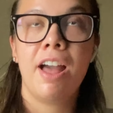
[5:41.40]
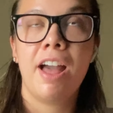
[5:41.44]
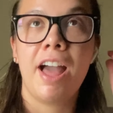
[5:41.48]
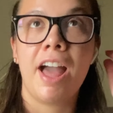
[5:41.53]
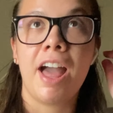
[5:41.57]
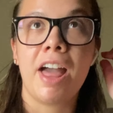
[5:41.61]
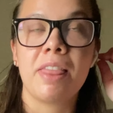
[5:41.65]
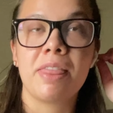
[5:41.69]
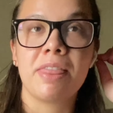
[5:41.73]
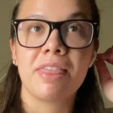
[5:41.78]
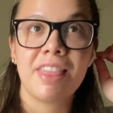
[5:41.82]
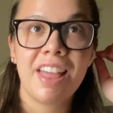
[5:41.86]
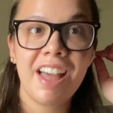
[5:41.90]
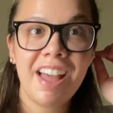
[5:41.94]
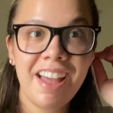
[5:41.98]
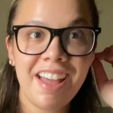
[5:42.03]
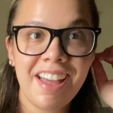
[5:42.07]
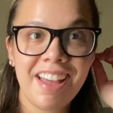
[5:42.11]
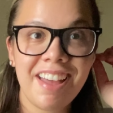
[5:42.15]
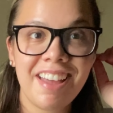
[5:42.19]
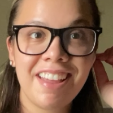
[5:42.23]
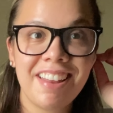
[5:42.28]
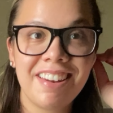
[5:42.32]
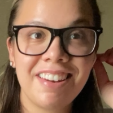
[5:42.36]
And
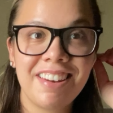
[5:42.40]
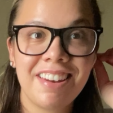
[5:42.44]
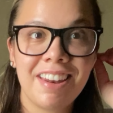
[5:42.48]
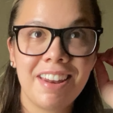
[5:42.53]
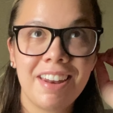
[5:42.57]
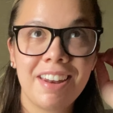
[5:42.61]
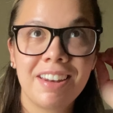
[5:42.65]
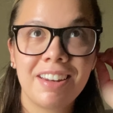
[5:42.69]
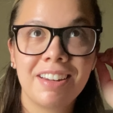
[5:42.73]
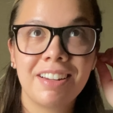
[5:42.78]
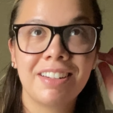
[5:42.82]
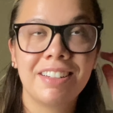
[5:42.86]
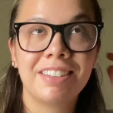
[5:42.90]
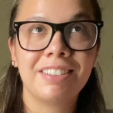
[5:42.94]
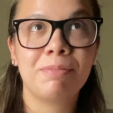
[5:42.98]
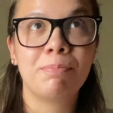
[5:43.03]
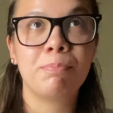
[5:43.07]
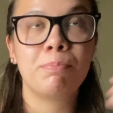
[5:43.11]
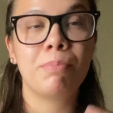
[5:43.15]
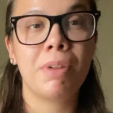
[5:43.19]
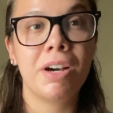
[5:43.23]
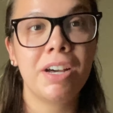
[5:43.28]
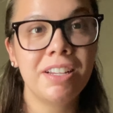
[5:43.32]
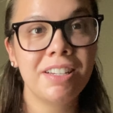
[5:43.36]
then
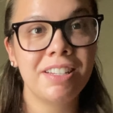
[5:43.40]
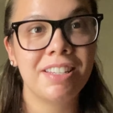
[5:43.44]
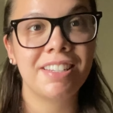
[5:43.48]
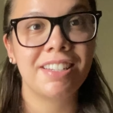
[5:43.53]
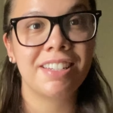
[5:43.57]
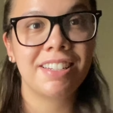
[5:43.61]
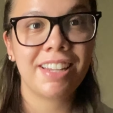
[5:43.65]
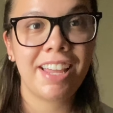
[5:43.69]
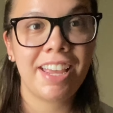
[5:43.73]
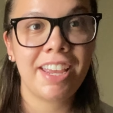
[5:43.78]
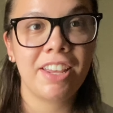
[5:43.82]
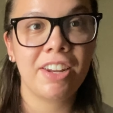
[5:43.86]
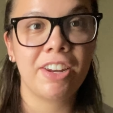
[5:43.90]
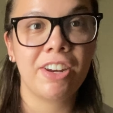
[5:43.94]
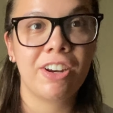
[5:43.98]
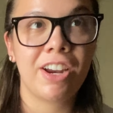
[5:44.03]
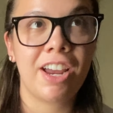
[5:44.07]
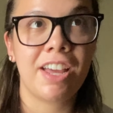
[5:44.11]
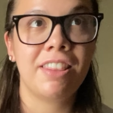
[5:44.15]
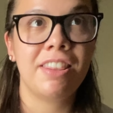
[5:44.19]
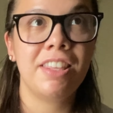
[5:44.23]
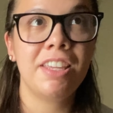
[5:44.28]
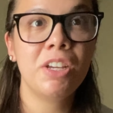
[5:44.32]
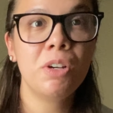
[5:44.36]
months later, I
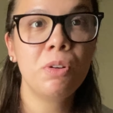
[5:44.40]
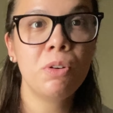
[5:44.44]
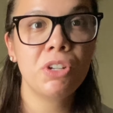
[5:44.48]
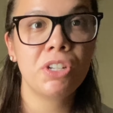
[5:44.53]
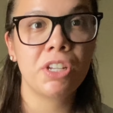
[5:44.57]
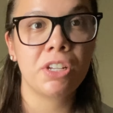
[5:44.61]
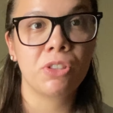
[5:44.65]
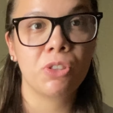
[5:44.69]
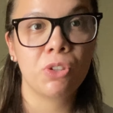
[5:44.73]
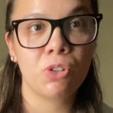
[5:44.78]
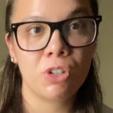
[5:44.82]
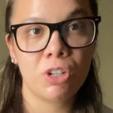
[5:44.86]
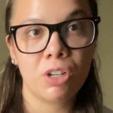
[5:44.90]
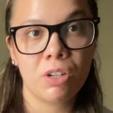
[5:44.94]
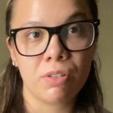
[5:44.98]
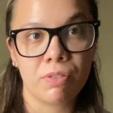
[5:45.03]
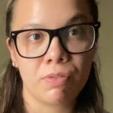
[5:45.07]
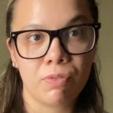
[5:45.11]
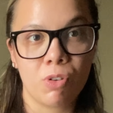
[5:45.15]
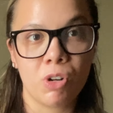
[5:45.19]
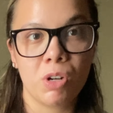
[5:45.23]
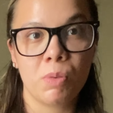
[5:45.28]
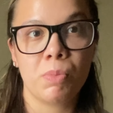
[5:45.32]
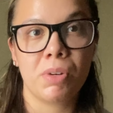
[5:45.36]
think it was like 3 or
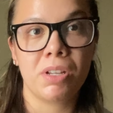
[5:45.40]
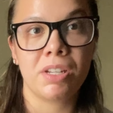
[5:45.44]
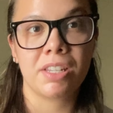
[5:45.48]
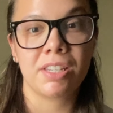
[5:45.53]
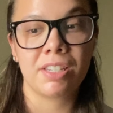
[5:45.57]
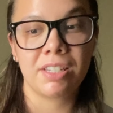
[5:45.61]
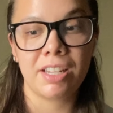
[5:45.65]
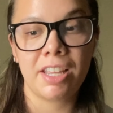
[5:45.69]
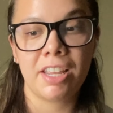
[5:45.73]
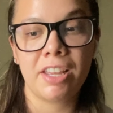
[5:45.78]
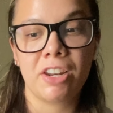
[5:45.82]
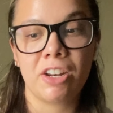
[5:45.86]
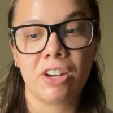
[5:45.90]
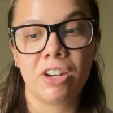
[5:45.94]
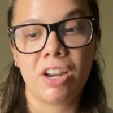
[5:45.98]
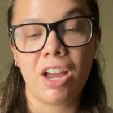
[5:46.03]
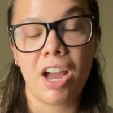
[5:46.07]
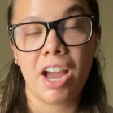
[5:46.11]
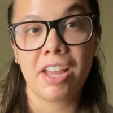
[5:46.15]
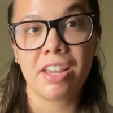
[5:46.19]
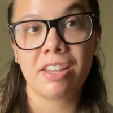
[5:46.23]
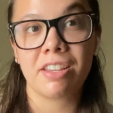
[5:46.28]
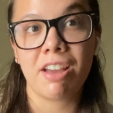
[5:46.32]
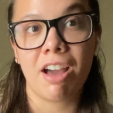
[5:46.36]
4 months later,
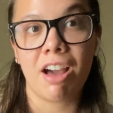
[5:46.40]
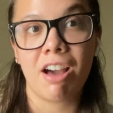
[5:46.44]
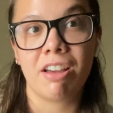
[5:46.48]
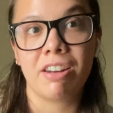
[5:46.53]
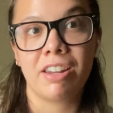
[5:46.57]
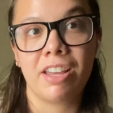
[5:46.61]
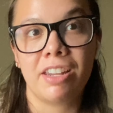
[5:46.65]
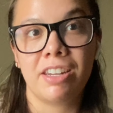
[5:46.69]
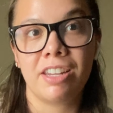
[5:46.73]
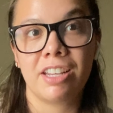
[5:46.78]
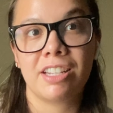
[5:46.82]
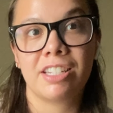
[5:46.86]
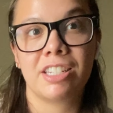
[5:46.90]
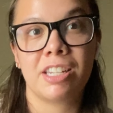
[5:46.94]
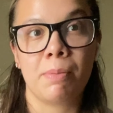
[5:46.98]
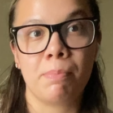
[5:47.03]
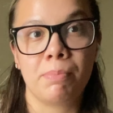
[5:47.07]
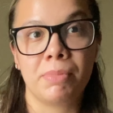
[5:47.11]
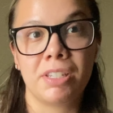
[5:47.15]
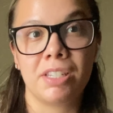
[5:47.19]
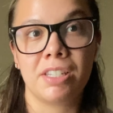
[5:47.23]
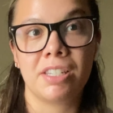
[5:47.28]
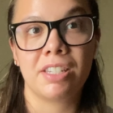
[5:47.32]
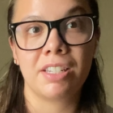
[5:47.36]
I got an
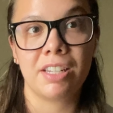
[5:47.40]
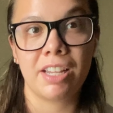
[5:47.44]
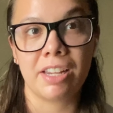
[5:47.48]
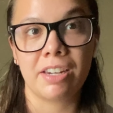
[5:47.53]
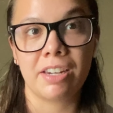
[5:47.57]
acceptance